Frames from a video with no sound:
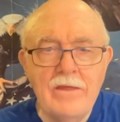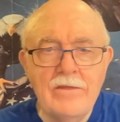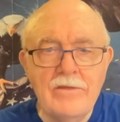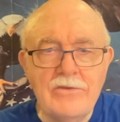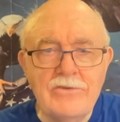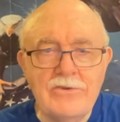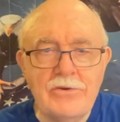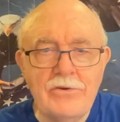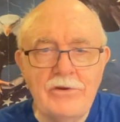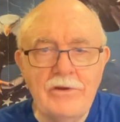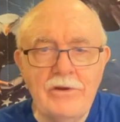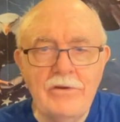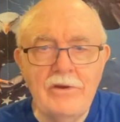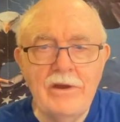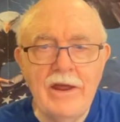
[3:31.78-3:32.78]
The jury
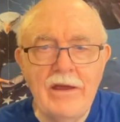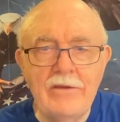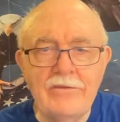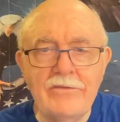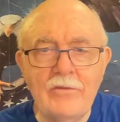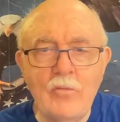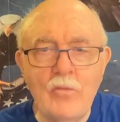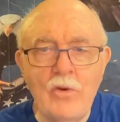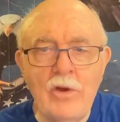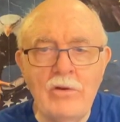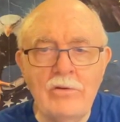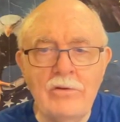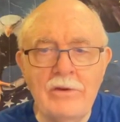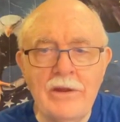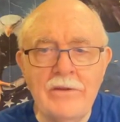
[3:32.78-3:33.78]
noted how some
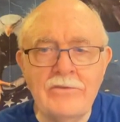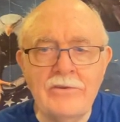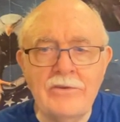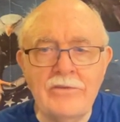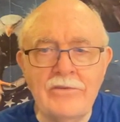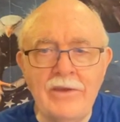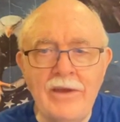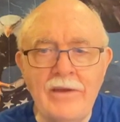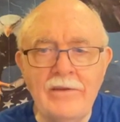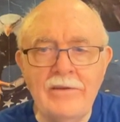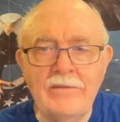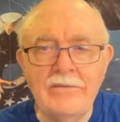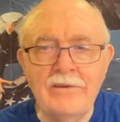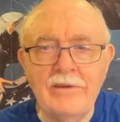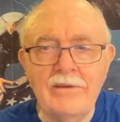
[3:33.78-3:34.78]
well-credentialed
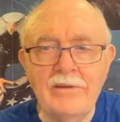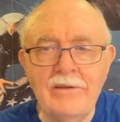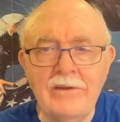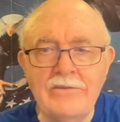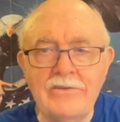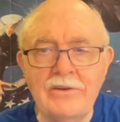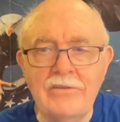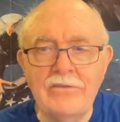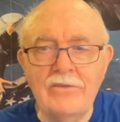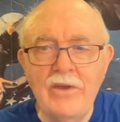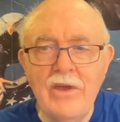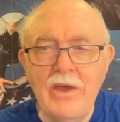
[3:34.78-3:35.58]
scientists and clinicians